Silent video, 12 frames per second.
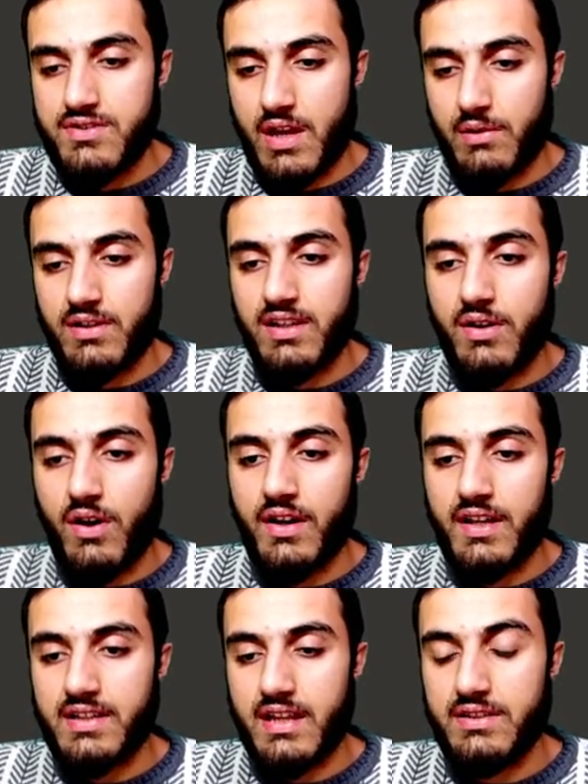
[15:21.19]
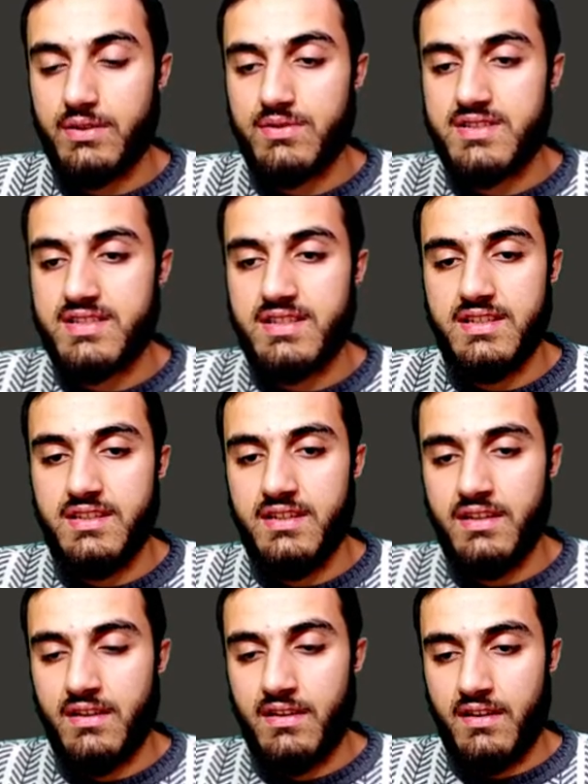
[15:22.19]
So I click on it and you will
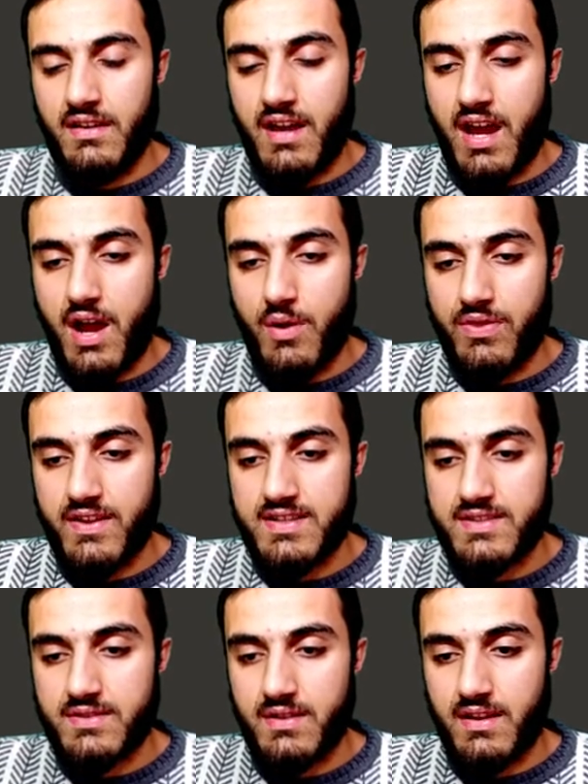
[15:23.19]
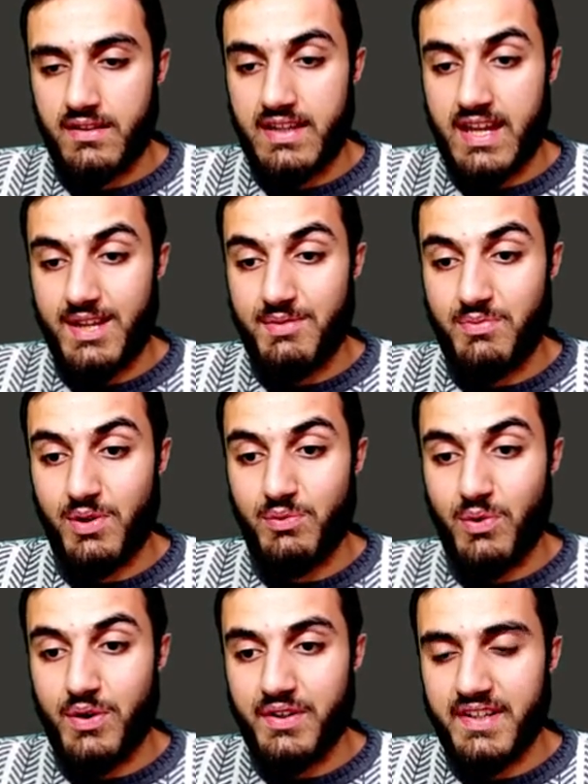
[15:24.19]
see how this uh, game
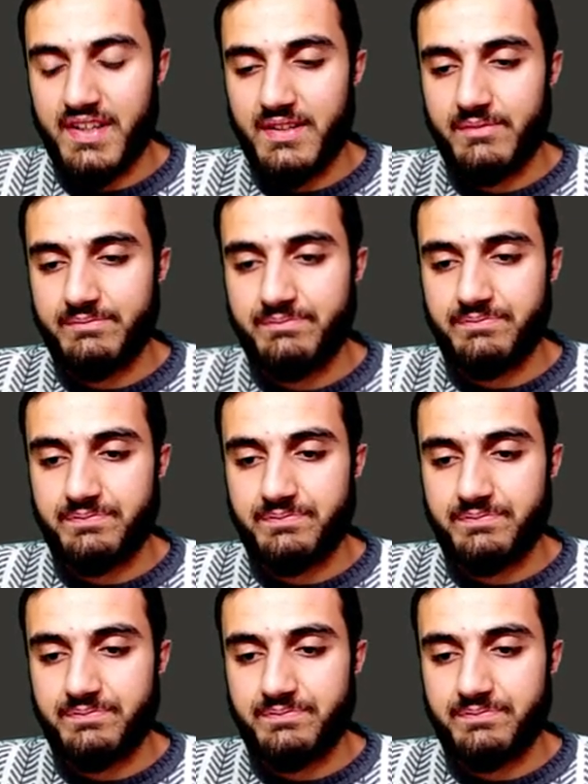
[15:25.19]
will work here.